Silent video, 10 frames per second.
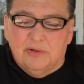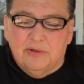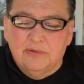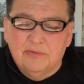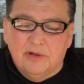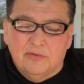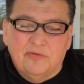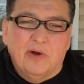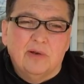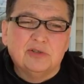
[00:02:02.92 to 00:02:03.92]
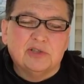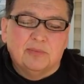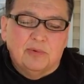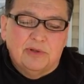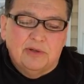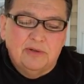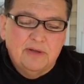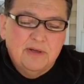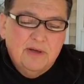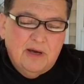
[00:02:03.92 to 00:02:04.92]
and, and fellowship with you.
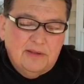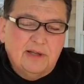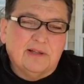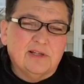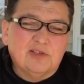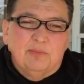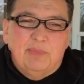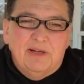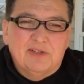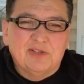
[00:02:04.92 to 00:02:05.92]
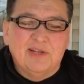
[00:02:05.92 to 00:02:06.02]
I think that's the biggest